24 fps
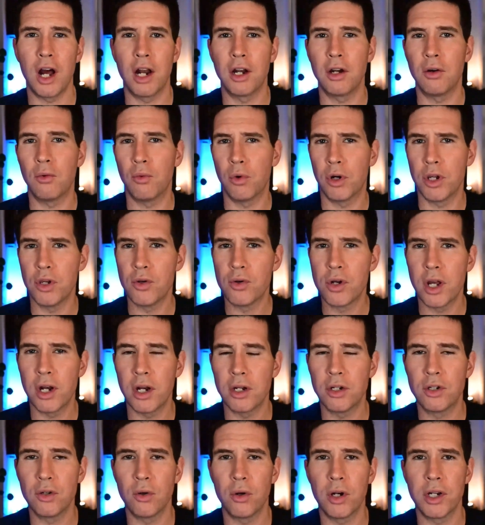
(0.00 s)
where you can
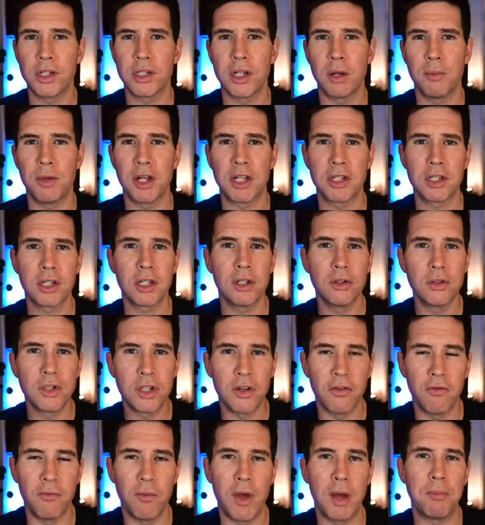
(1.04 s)
enjoy some exclusive
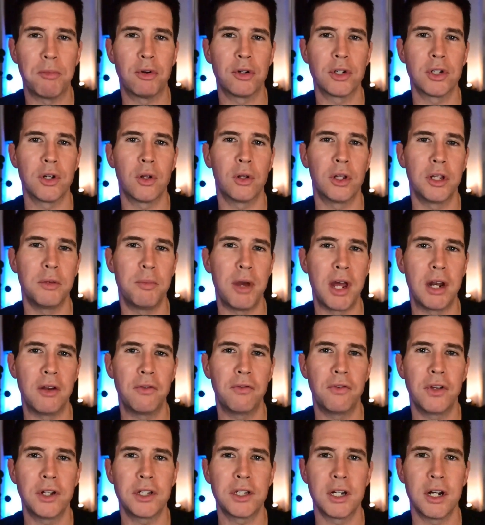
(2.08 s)
members-only
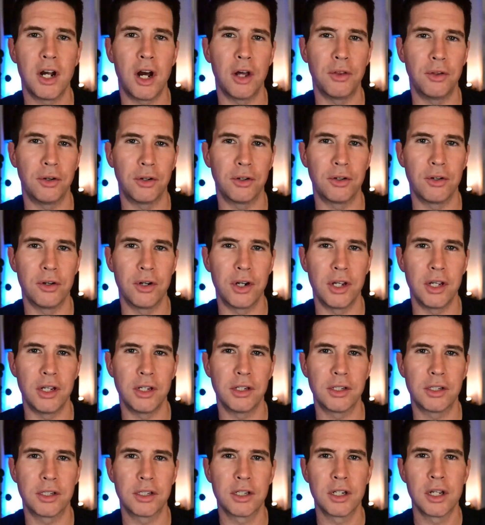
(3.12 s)
benefits and other
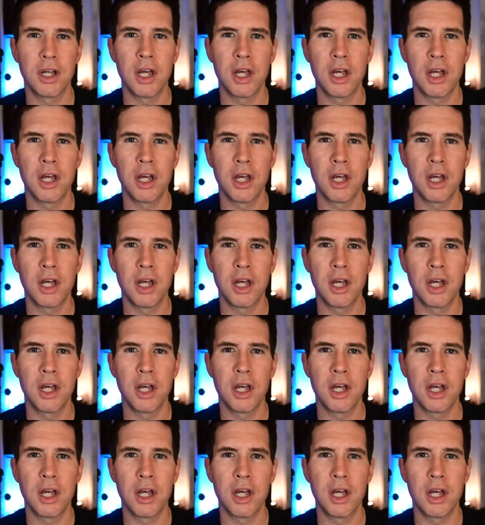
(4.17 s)
goodies.